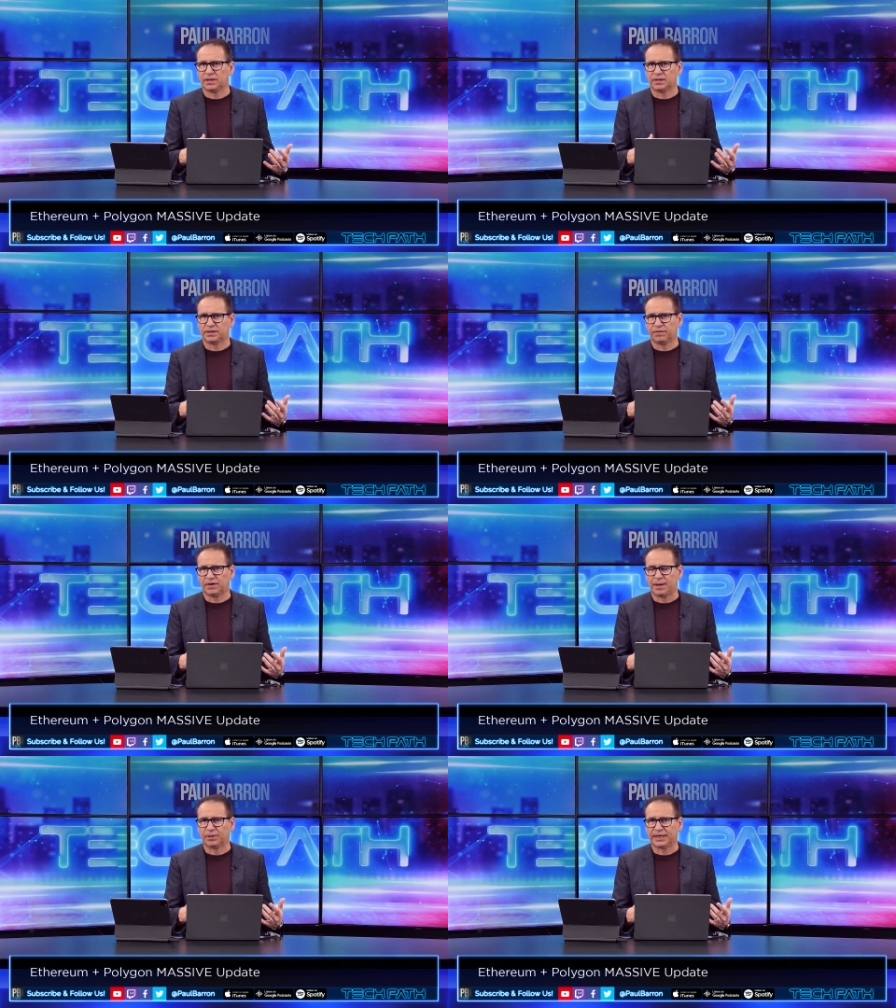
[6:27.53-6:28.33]
in
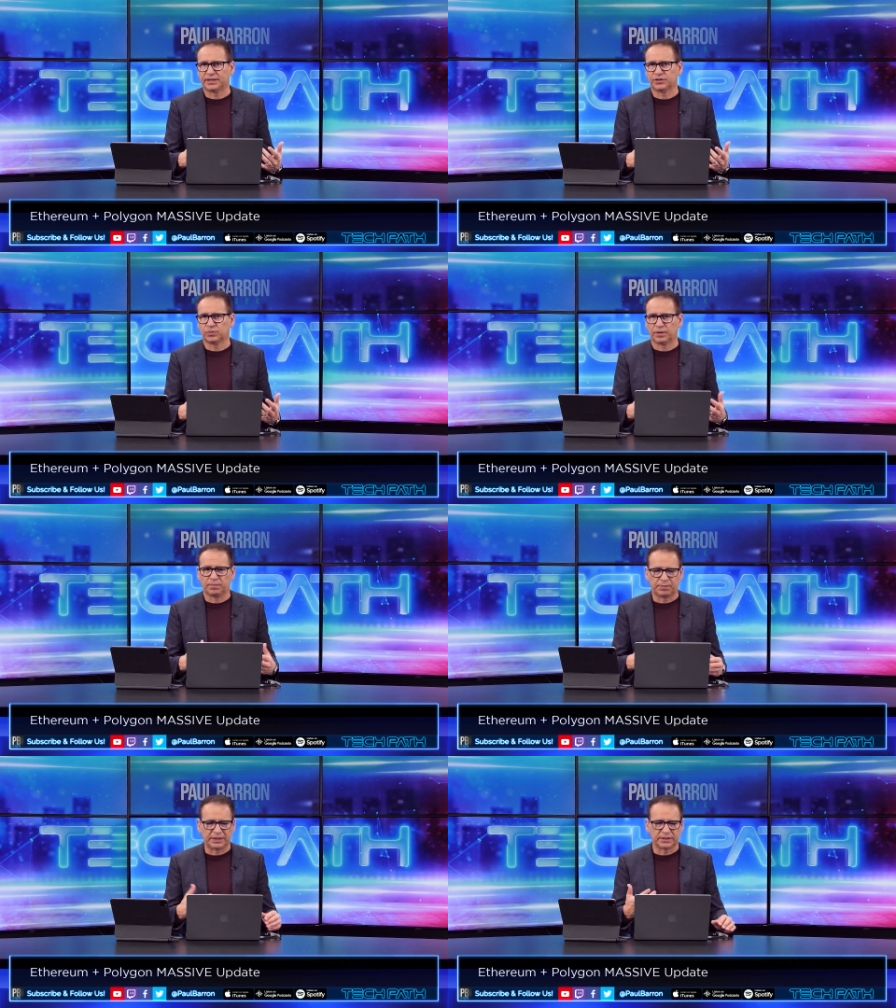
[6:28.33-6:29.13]
different applications
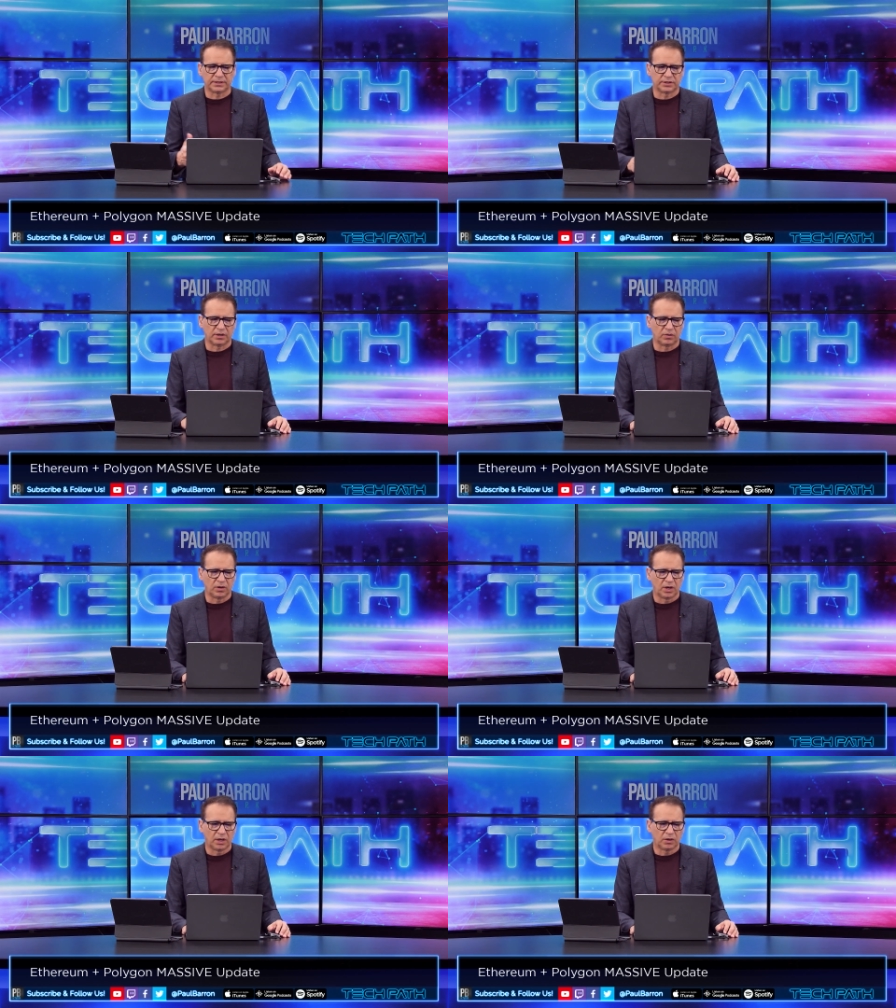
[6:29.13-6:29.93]
within business. So
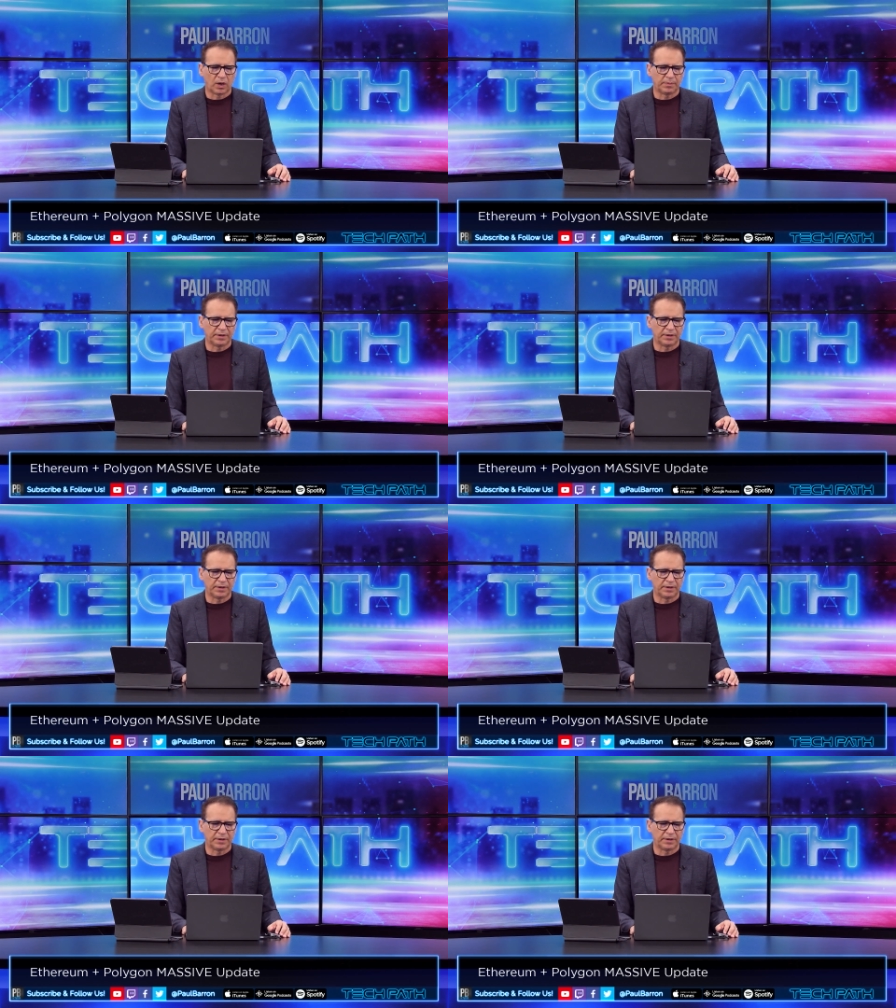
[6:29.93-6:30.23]
quite a